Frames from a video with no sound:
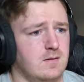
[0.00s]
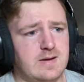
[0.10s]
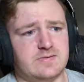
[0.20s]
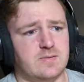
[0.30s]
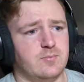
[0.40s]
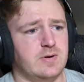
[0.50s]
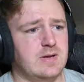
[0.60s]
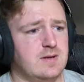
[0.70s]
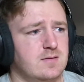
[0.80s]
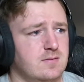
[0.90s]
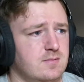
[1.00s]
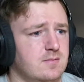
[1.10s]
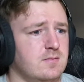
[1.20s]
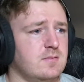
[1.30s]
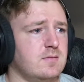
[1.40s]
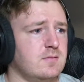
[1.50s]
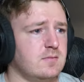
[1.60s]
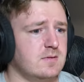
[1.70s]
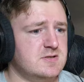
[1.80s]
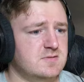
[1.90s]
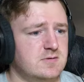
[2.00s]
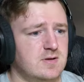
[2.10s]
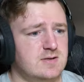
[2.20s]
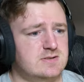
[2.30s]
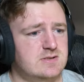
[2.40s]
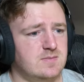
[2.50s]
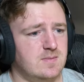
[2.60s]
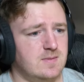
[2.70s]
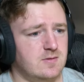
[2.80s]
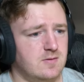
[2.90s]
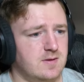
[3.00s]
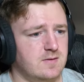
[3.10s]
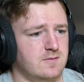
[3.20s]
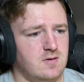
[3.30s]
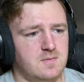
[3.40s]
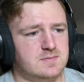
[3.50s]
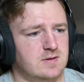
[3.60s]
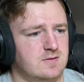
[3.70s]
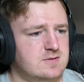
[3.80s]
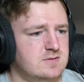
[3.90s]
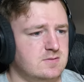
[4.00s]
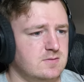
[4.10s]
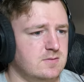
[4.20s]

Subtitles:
At the break. That's what you guys seem to be calling it, the commentators.